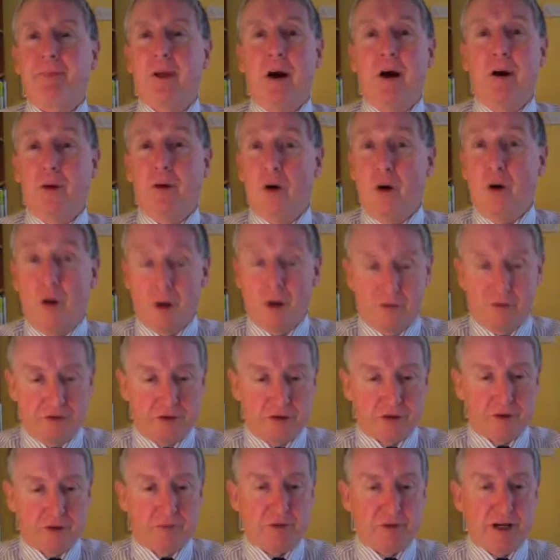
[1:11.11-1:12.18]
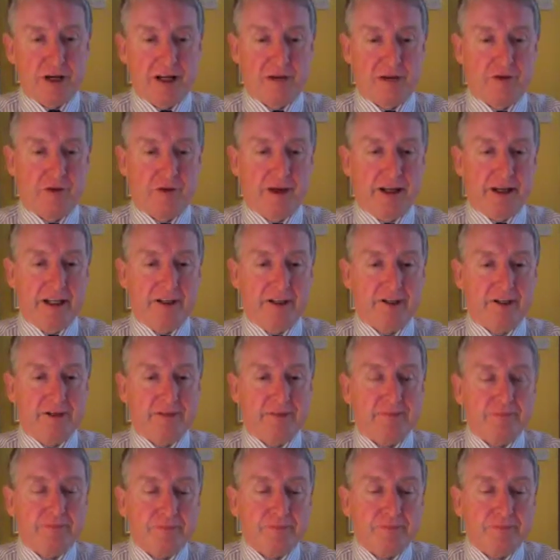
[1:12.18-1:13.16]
all of the subjects raised.